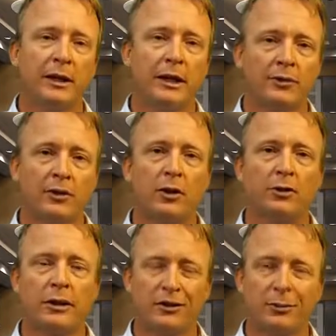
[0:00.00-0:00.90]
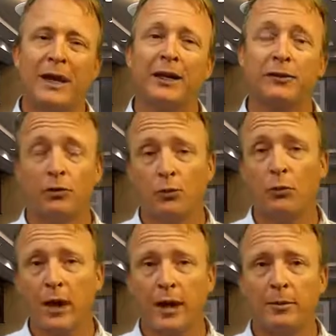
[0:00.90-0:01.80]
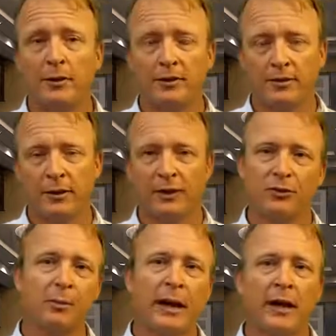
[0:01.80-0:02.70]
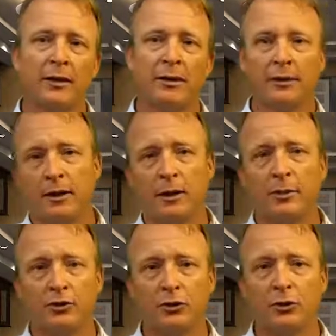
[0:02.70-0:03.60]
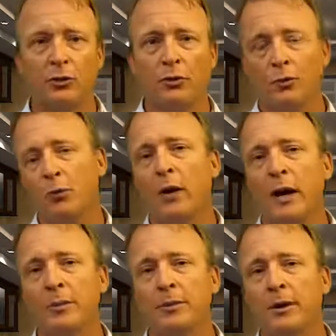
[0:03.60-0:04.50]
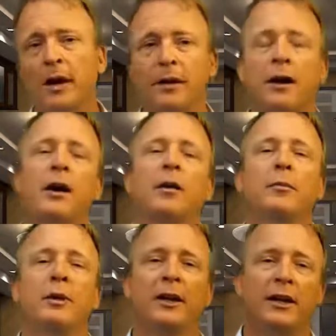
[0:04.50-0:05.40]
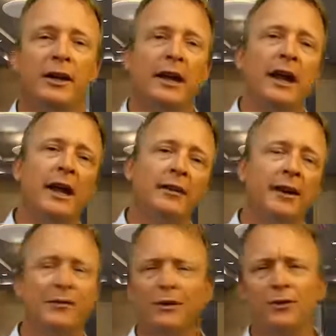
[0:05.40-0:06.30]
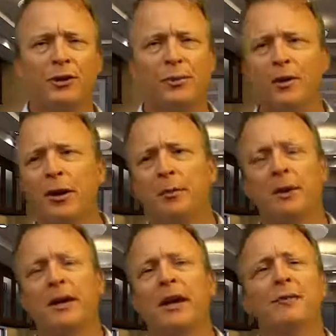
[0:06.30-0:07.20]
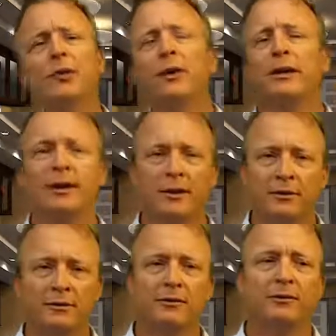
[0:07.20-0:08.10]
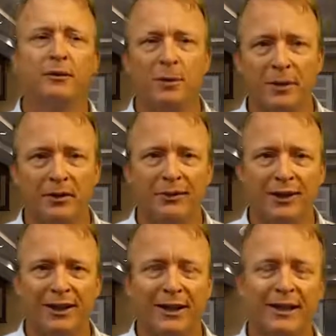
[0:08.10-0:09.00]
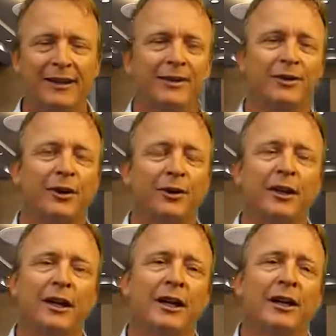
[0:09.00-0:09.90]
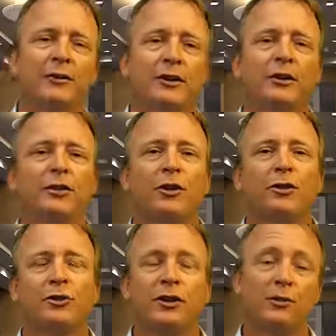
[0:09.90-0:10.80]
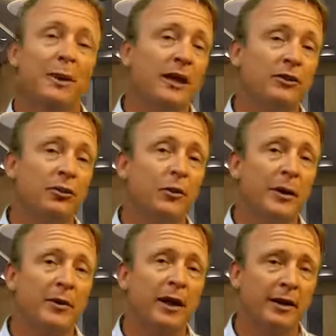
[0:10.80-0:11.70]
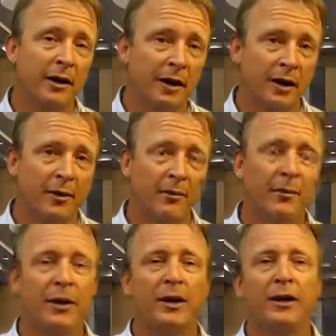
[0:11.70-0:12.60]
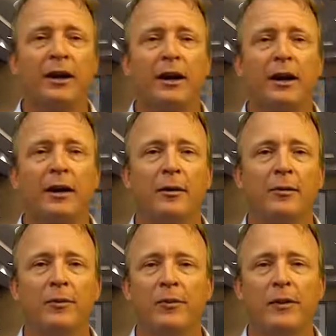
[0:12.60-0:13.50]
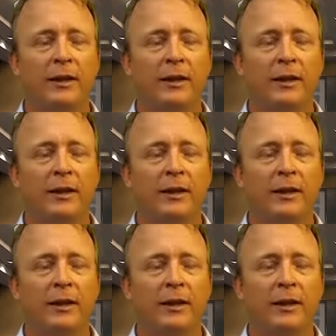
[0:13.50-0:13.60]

place called Expand to Web. It's expand the number two web.com and they have an affiliate program, but I have no idea what my affiliate link is. So if you just go to expand2web.com, um,